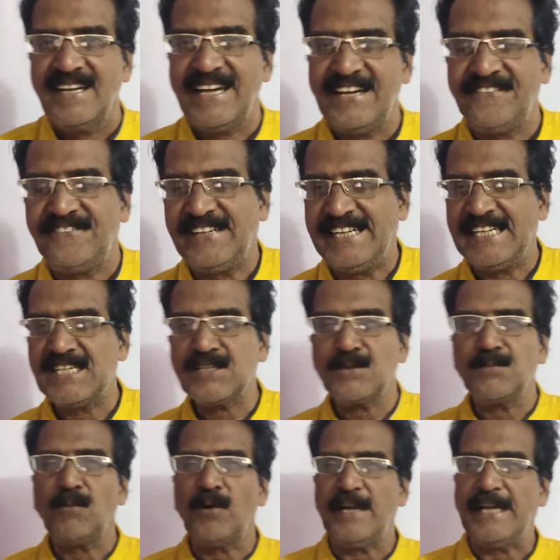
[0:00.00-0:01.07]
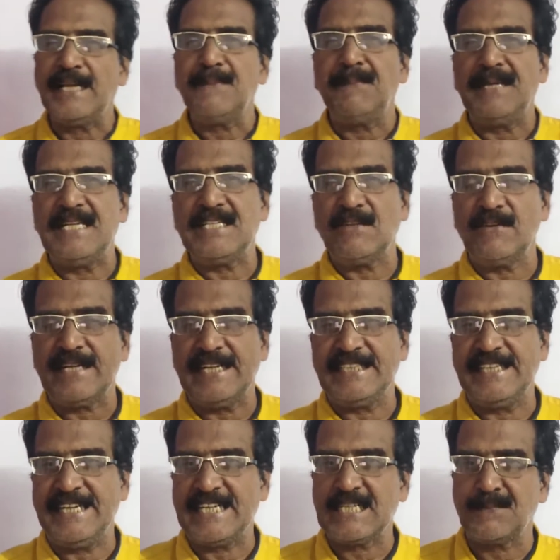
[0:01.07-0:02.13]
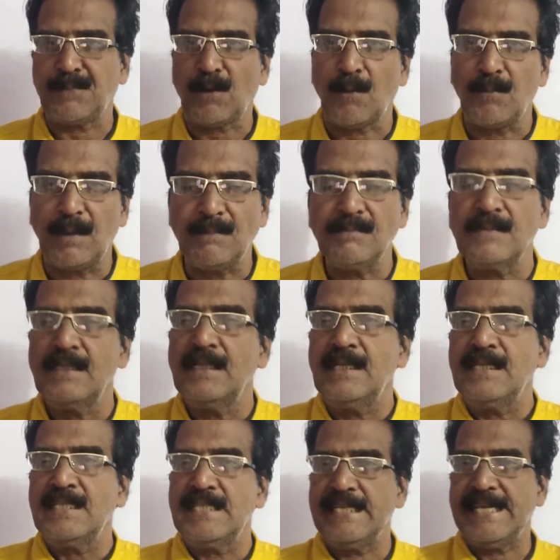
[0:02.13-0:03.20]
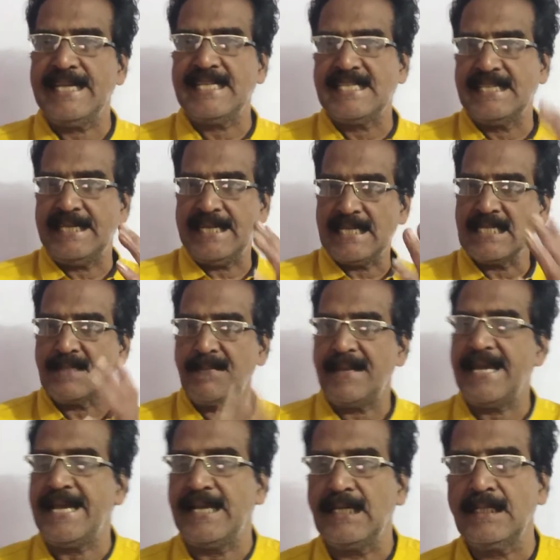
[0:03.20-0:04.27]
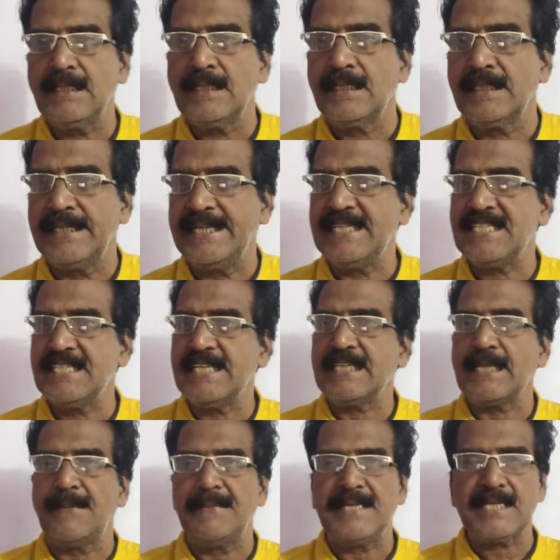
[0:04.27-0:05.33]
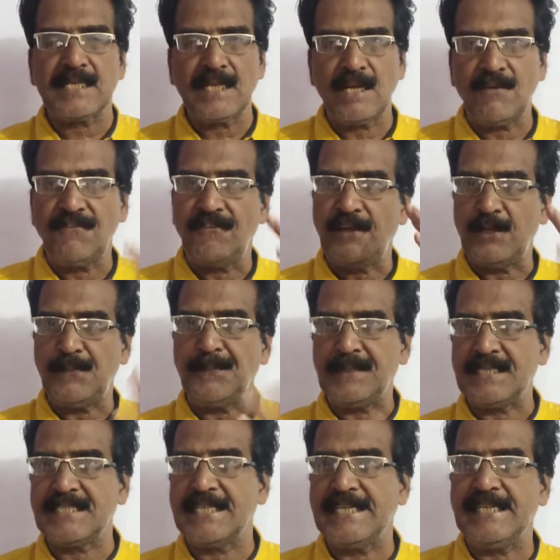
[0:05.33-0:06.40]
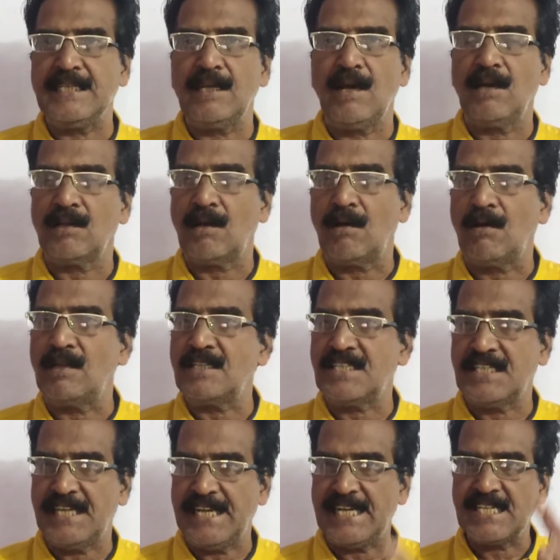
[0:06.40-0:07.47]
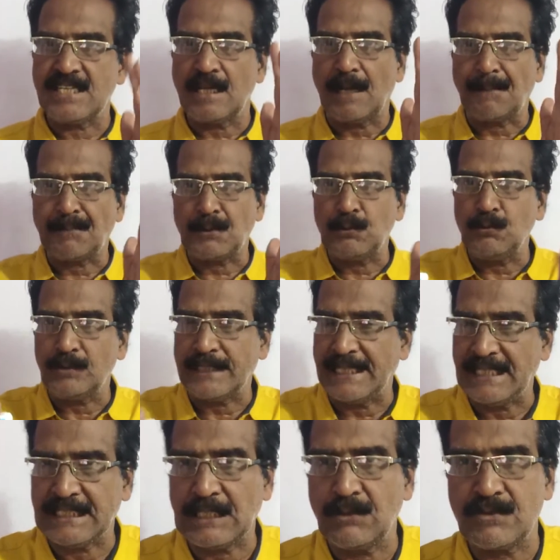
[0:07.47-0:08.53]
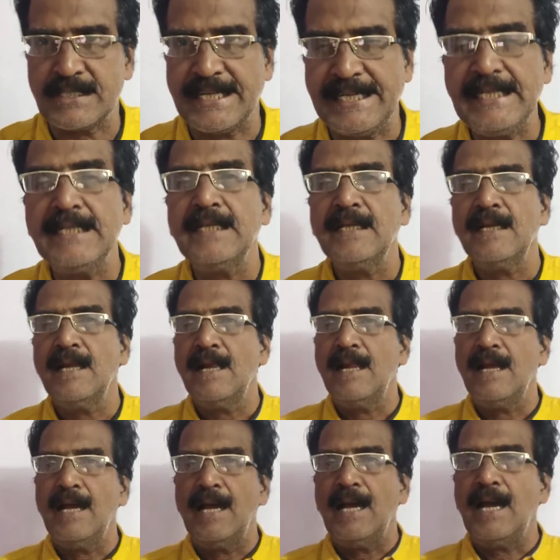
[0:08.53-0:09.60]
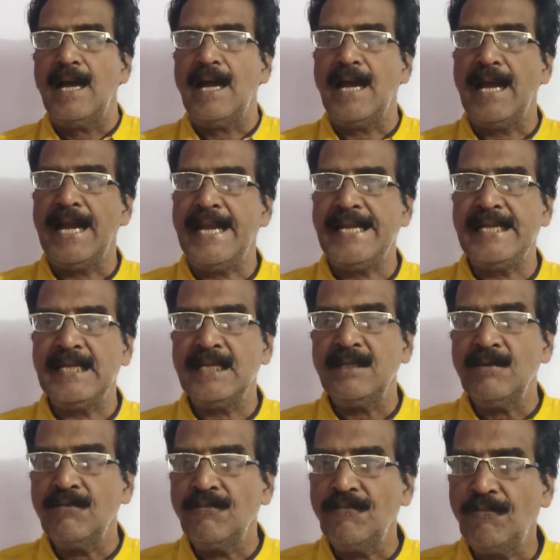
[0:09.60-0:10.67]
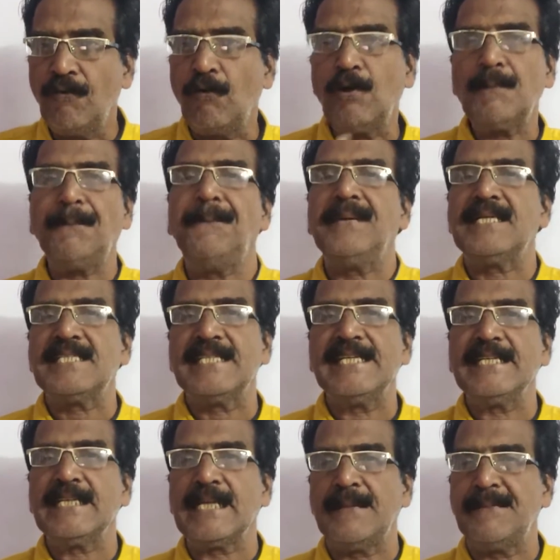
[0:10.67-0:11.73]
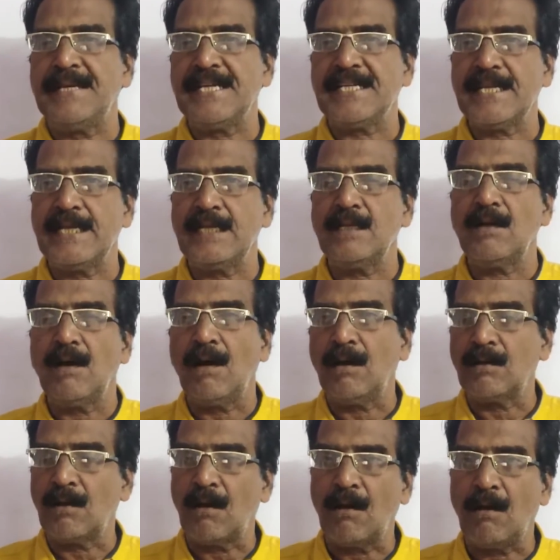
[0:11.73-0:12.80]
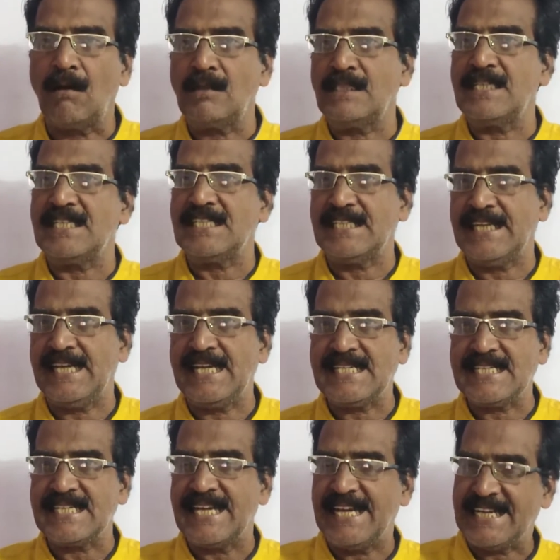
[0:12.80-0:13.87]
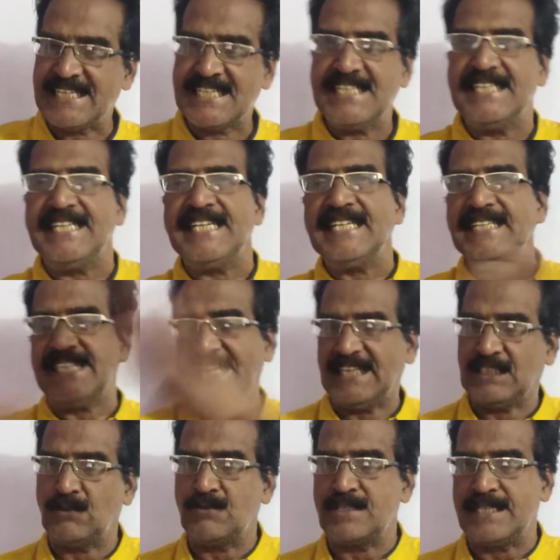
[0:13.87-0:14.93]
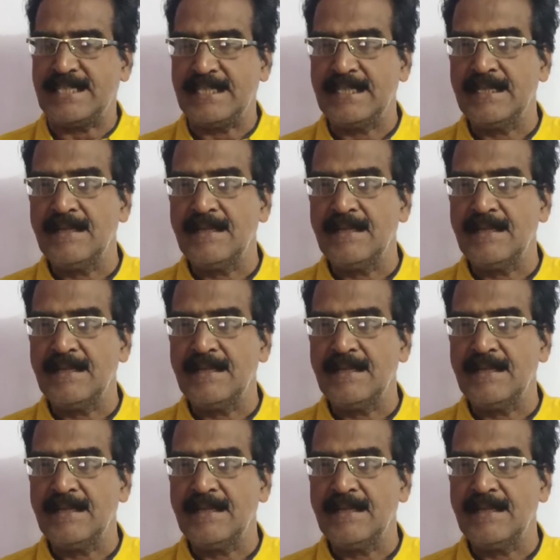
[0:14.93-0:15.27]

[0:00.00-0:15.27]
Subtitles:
Hi friends, good morning. Please look at the next problem. See, a salesman gets a commission of 5% on all sales up to 10,000 and 4% commission on all the sales exceeding 10,000.